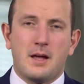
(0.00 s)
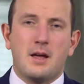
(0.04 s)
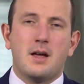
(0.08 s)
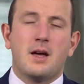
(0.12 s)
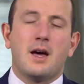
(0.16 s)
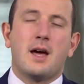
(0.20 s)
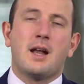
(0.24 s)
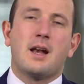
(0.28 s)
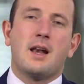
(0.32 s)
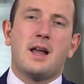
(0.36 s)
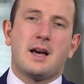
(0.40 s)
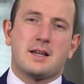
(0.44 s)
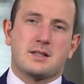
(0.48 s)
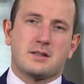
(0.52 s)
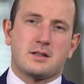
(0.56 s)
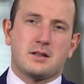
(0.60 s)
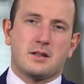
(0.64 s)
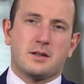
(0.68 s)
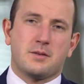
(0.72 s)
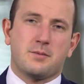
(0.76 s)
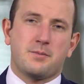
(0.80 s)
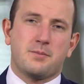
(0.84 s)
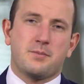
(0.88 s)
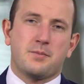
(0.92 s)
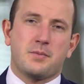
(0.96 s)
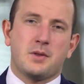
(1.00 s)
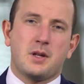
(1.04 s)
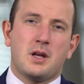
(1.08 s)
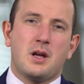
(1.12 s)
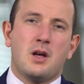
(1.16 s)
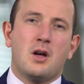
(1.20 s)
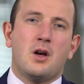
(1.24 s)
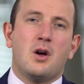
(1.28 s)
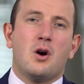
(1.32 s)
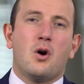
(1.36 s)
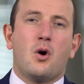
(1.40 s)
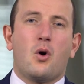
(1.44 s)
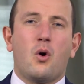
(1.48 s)
And lastly,
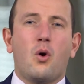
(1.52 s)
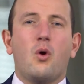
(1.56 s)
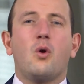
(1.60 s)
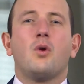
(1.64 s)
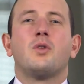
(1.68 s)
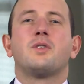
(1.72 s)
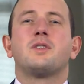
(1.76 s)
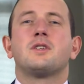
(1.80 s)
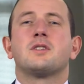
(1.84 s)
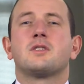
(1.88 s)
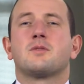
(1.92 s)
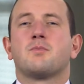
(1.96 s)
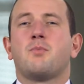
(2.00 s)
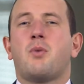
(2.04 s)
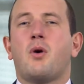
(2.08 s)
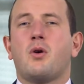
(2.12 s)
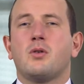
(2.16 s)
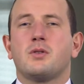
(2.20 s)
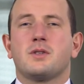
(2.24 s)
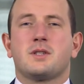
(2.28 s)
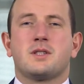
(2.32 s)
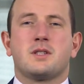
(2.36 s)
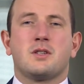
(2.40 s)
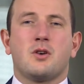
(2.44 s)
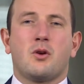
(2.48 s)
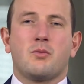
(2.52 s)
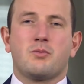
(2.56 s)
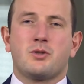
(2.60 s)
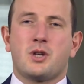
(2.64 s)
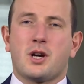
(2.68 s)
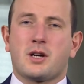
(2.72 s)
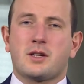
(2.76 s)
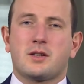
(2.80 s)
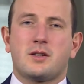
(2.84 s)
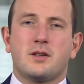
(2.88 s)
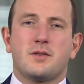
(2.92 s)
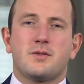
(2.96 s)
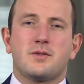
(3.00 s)
all these policy
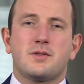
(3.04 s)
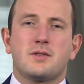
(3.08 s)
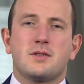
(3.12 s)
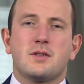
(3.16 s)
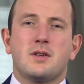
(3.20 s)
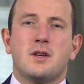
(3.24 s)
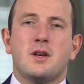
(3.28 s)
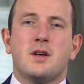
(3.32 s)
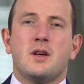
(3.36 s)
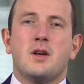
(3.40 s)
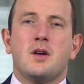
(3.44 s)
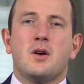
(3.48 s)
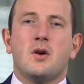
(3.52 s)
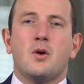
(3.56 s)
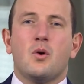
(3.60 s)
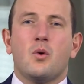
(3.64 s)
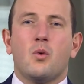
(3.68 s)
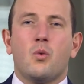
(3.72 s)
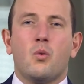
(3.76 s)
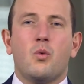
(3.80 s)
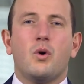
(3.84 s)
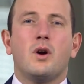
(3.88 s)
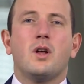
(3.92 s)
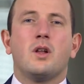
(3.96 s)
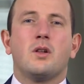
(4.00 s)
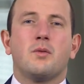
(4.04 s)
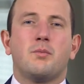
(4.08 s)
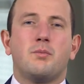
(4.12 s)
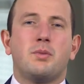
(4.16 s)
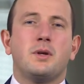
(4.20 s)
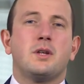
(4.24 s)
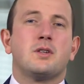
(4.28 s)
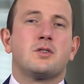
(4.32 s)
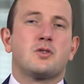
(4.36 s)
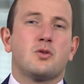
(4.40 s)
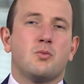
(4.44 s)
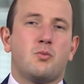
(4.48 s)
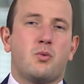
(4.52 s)
objectives will
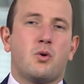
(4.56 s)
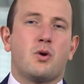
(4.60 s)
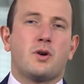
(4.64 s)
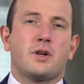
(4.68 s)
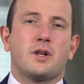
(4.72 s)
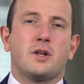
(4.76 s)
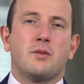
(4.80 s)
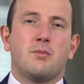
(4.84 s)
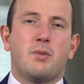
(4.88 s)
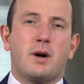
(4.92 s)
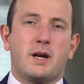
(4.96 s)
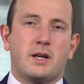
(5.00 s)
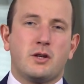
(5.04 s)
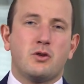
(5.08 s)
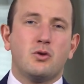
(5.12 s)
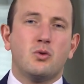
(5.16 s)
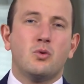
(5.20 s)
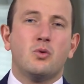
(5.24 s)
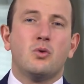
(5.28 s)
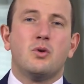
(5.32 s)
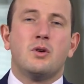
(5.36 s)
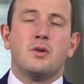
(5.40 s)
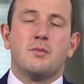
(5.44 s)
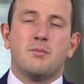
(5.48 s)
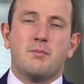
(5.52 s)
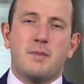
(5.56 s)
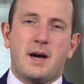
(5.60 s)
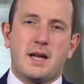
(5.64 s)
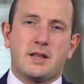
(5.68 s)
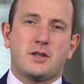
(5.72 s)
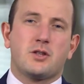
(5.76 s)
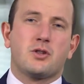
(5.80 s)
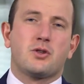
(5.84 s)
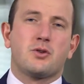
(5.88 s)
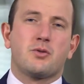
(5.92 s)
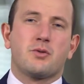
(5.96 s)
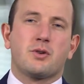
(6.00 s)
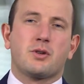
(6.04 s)
be supported by new
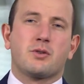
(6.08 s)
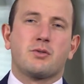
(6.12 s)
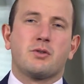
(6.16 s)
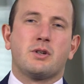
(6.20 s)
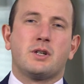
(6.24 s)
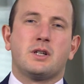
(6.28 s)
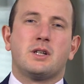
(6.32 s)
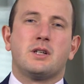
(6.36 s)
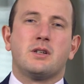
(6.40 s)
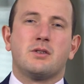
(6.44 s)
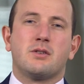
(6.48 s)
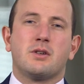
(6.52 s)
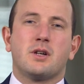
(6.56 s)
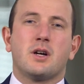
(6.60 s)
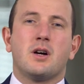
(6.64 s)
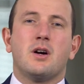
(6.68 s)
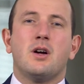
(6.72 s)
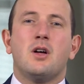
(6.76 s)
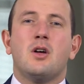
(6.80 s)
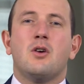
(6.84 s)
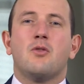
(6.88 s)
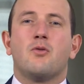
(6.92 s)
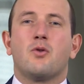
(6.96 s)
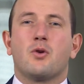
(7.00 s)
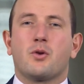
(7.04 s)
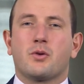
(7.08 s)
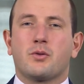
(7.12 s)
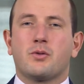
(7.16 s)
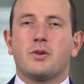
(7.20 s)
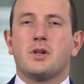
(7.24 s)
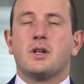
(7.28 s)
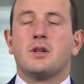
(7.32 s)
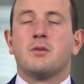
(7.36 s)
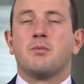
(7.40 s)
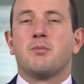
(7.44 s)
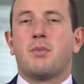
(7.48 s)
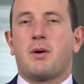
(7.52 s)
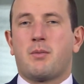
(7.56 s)
mandatory criteria for
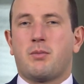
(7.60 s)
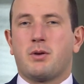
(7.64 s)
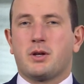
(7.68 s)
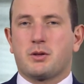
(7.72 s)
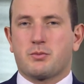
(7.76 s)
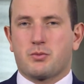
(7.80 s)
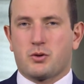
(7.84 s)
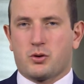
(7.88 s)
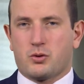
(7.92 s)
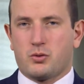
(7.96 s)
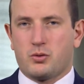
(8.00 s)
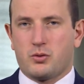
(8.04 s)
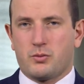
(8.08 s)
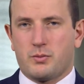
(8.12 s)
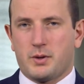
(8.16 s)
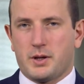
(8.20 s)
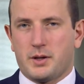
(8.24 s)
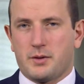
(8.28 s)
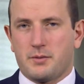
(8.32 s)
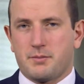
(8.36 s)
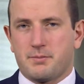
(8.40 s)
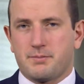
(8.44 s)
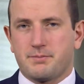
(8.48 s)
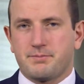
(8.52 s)
green public procurement